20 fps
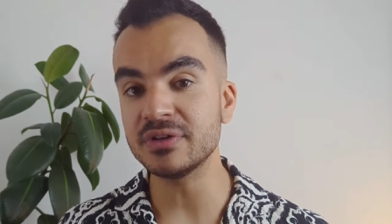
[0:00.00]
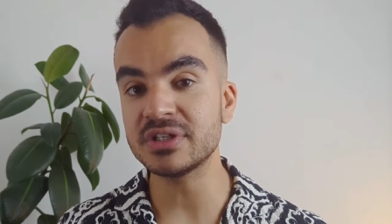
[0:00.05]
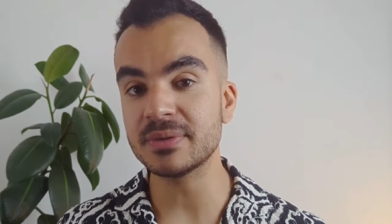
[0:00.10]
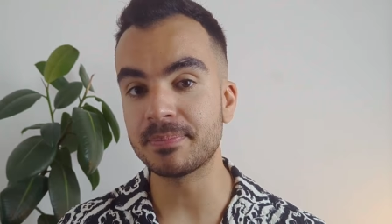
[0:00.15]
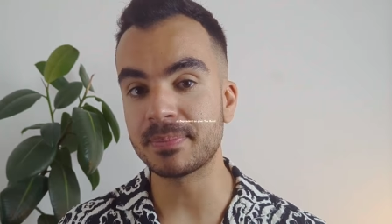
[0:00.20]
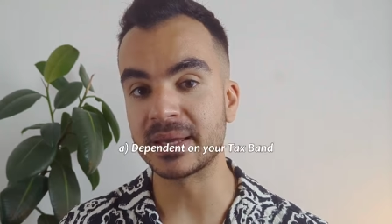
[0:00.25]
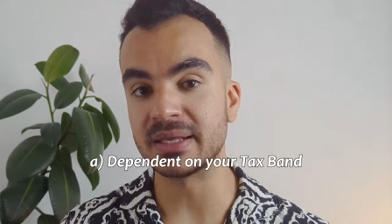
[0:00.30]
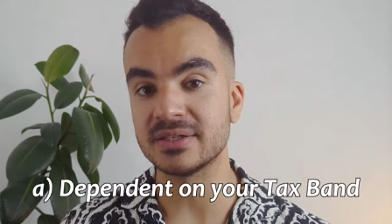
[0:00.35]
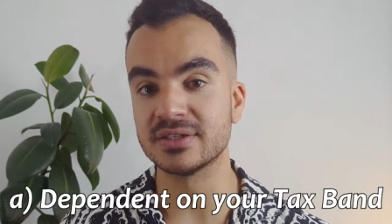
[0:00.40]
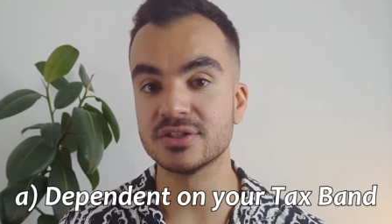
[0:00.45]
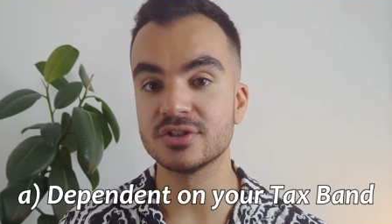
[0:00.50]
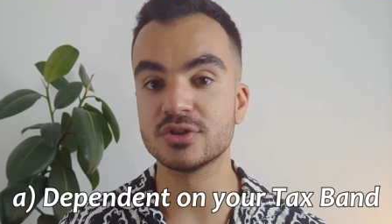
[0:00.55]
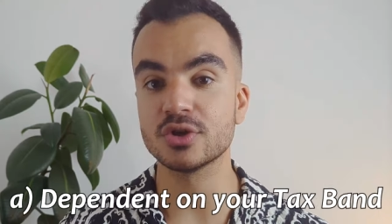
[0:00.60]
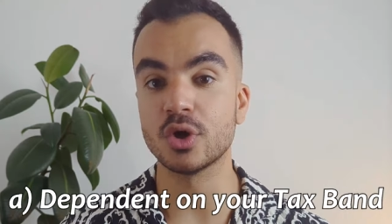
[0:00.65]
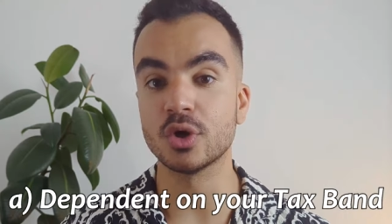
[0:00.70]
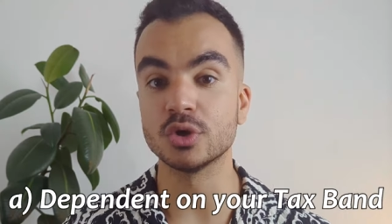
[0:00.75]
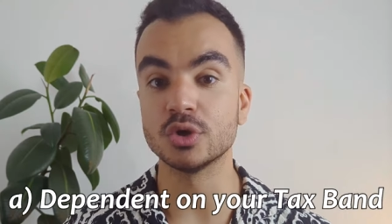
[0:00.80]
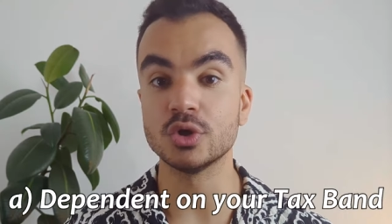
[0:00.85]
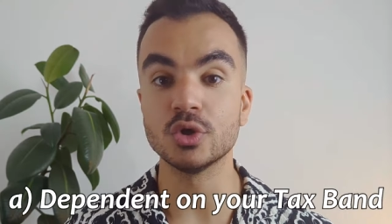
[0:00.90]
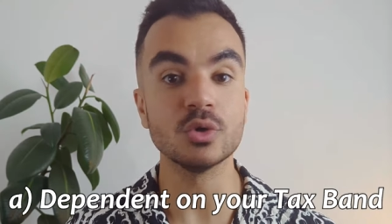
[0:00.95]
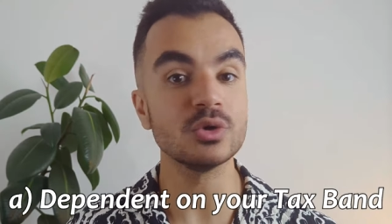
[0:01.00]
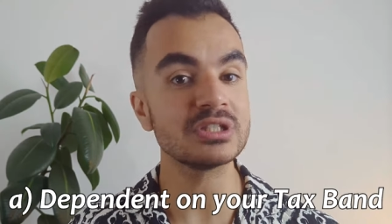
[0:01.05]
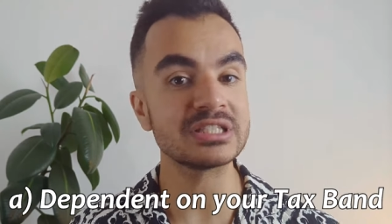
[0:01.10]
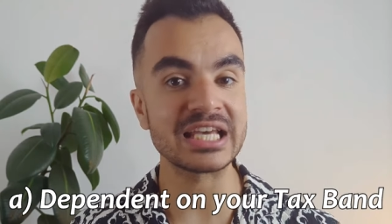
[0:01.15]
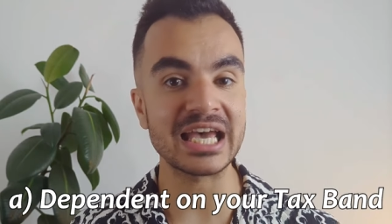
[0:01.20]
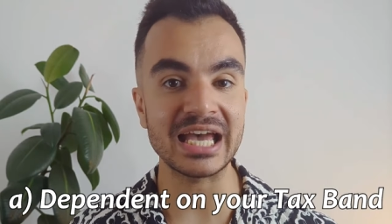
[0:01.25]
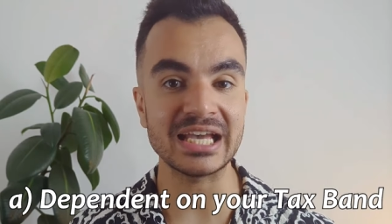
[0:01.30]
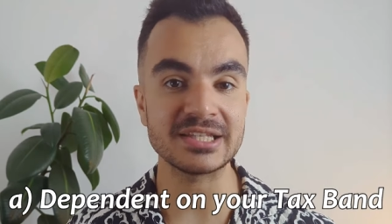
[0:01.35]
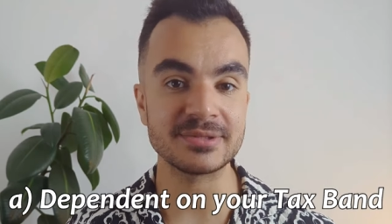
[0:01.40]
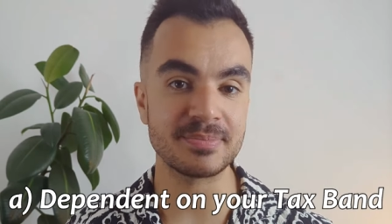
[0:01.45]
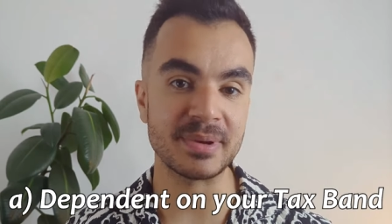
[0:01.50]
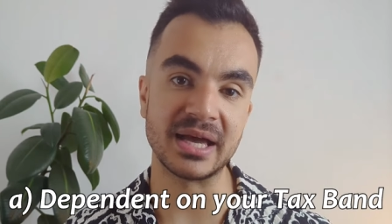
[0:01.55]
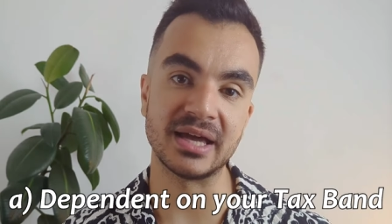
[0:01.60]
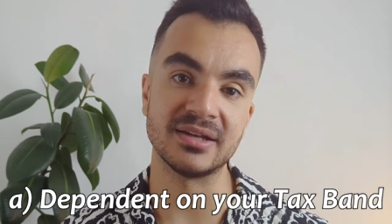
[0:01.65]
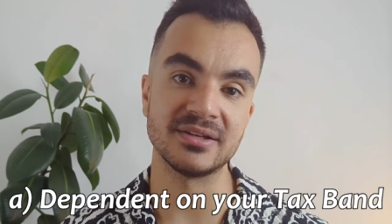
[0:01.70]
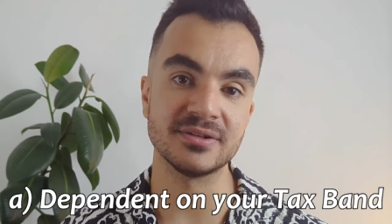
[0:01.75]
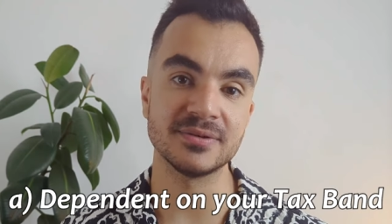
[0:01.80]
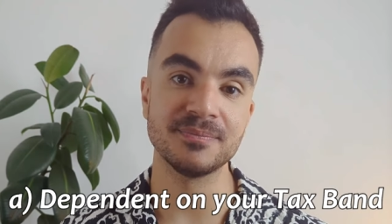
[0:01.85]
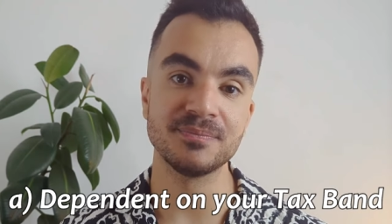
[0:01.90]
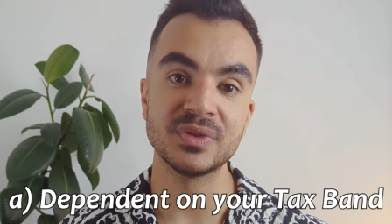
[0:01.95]
dependent on your tax
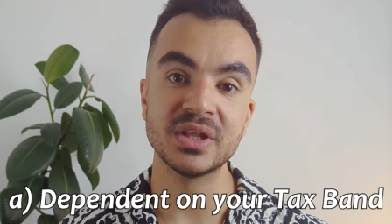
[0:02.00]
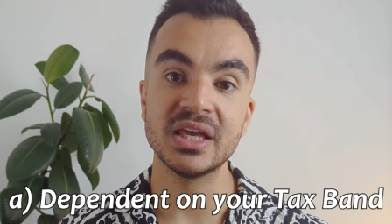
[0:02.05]
band.